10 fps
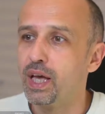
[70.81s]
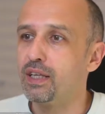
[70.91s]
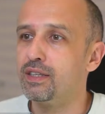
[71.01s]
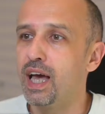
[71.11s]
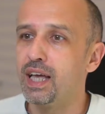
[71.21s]

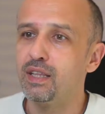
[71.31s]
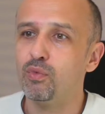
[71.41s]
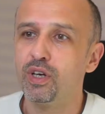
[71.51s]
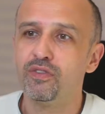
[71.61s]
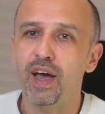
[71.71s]
then
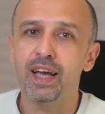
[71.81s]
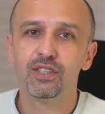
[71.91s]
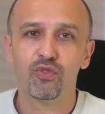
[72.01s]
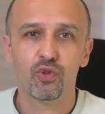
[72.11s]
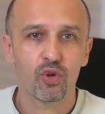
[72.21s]
with
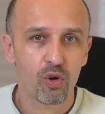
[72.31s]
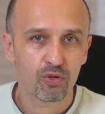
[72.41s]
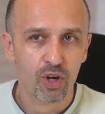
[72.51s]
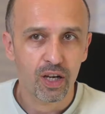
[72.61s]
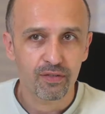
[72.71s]
ASIO4ALL
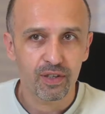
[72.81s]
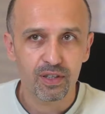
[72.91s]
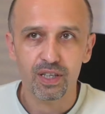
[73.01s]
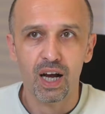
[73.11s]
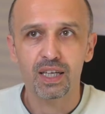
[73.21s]

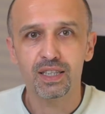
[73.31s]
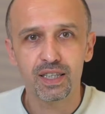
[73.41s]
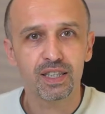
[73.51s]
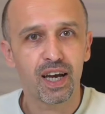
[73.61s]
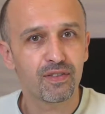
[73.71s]
drivers i
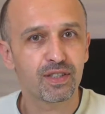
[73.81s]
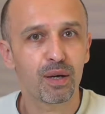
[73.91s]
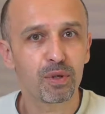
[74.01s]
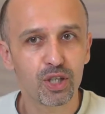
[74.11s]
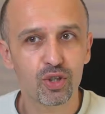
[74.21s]
did have
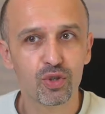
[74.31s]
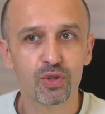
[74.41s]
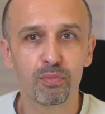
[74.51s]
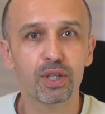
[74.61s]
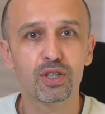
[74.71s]
some
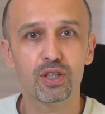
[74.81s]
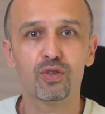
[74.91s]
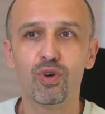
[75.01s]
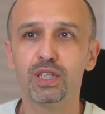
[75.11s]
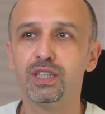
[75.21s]
issues but
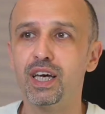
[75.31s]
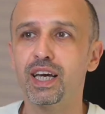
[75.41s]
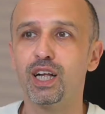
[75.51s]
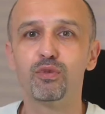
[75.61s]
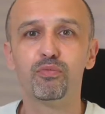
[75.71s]
generally they
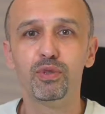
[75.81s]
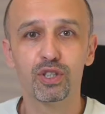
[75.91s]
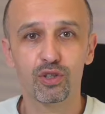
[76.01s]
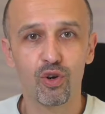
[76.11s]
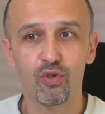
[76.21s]
helped me
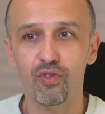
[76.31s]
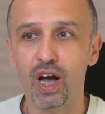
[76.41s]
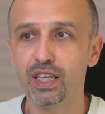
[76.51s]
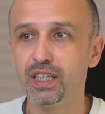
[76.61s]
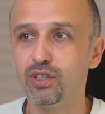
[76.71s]
solve
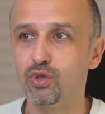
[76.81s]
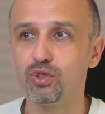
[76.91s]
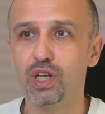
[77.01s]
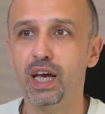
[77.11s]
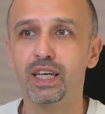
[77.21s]
other
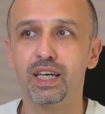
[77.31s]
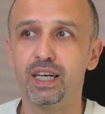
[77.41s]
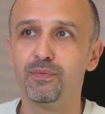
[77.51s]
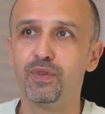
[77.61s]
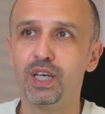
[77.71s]
issues like um,